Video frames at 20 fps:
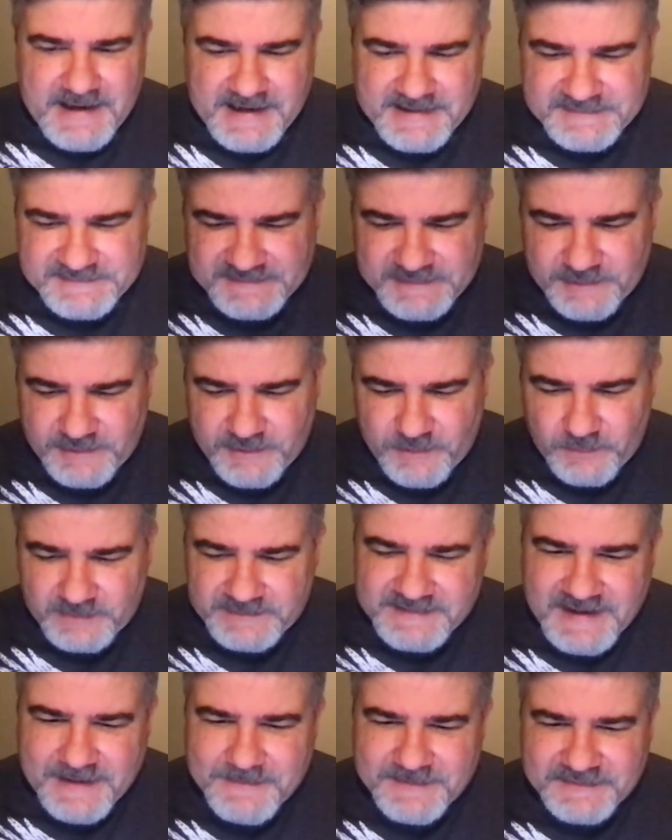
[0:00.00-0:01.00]
Hey Siri,
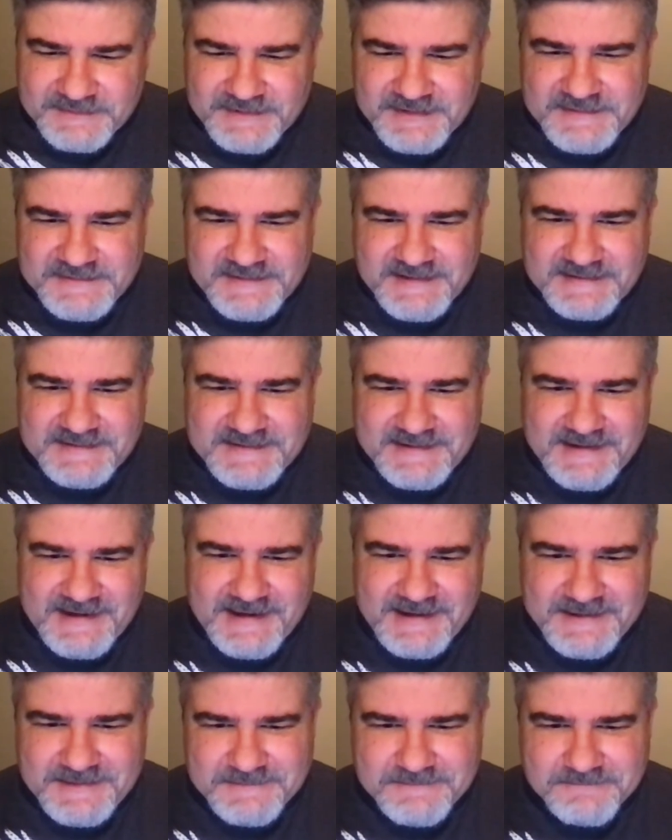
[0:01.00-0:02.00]
what time is sunset
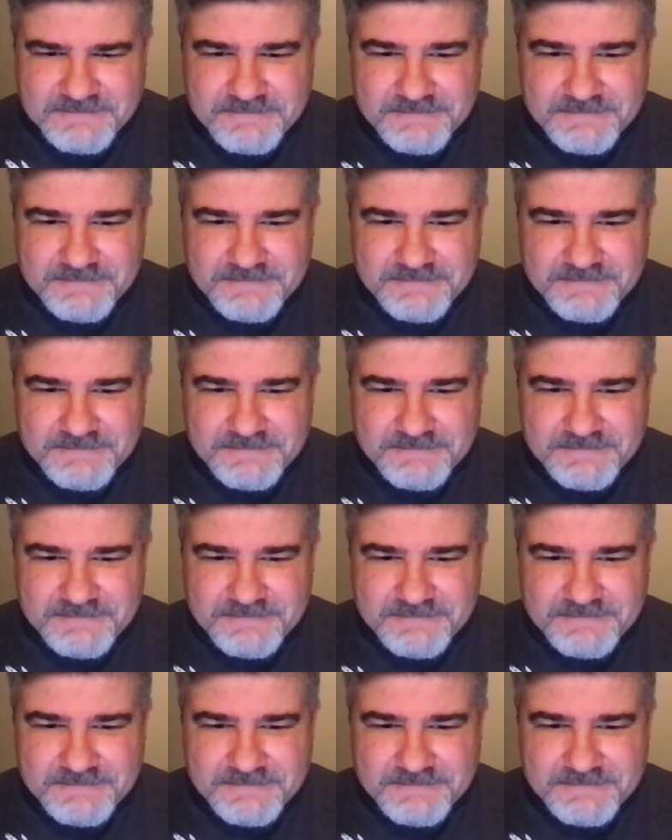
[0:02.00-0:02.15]
today?